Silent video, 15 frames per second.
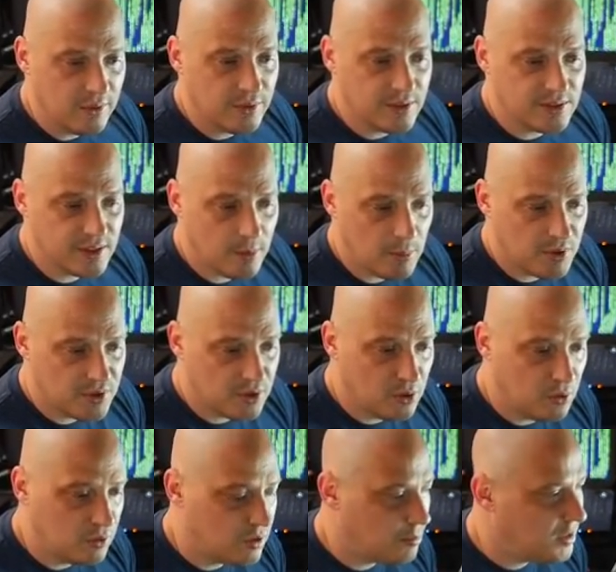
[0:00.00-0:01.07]
this
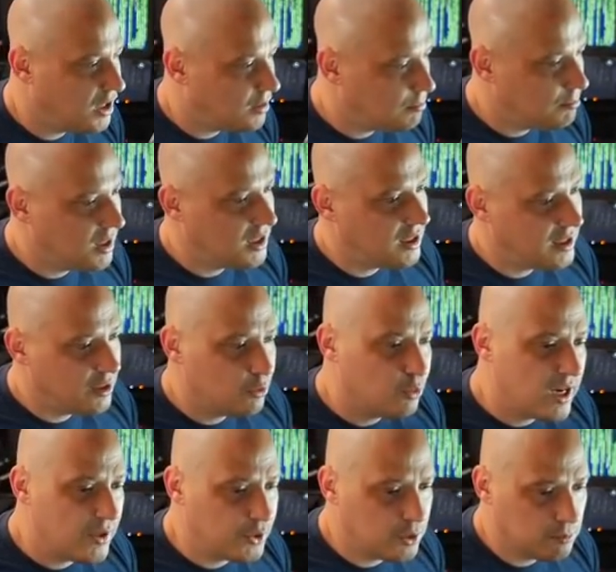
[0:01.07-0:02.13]
episode about my
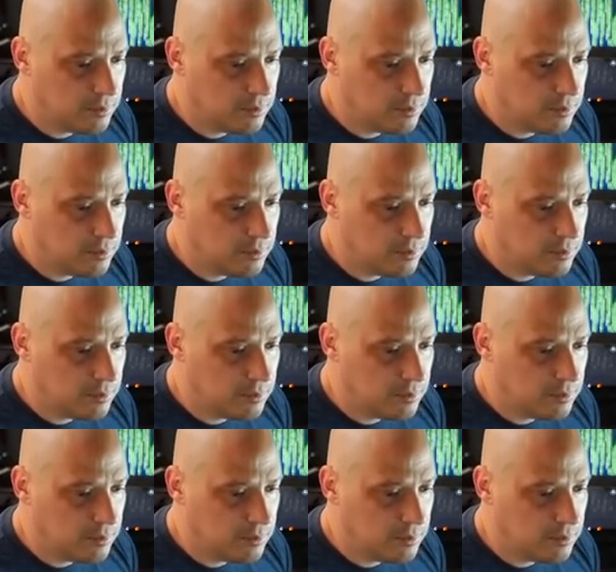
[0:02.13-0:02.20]
rather